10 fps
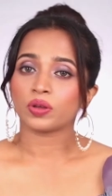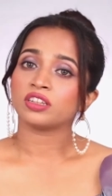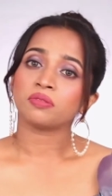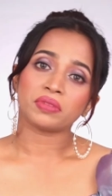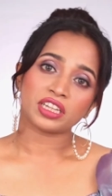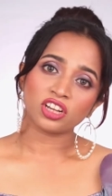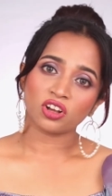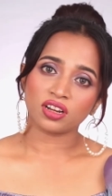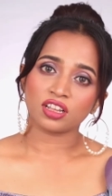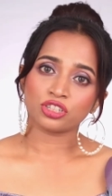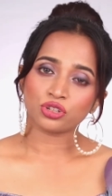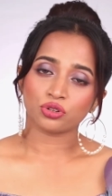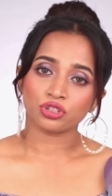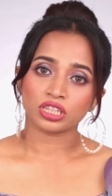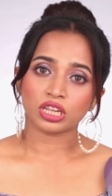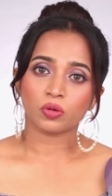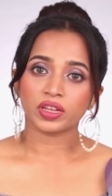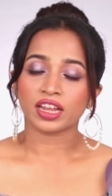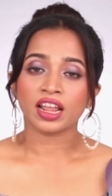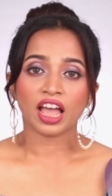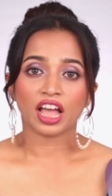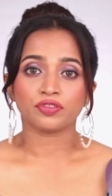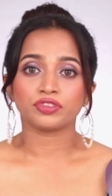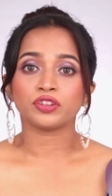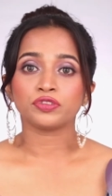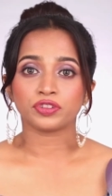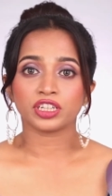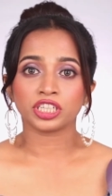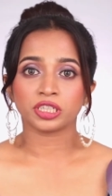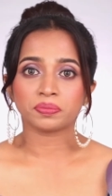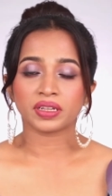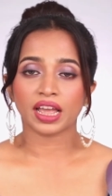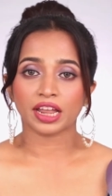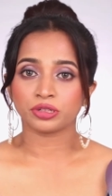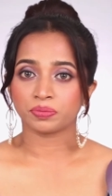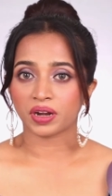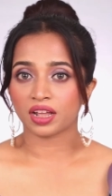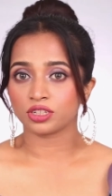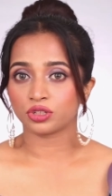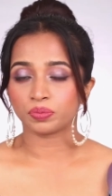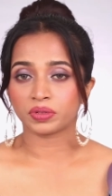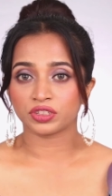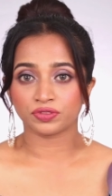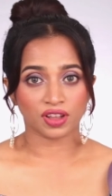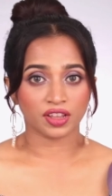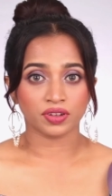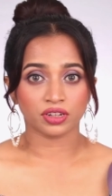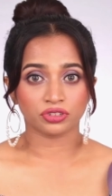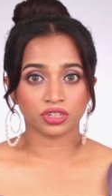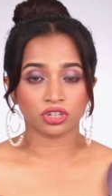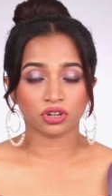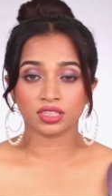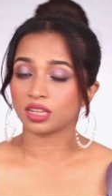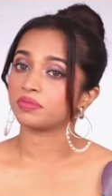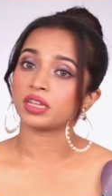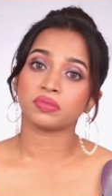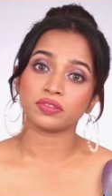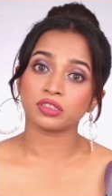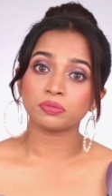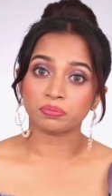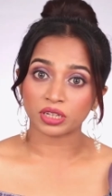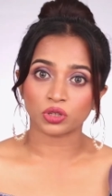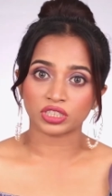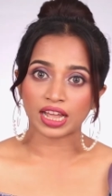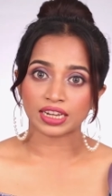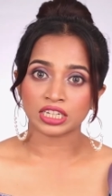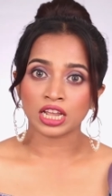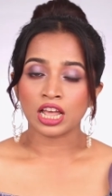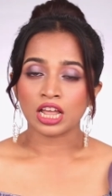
Now in many online stores, we can have the free shipping at price rupees 500 or sometimes even below that.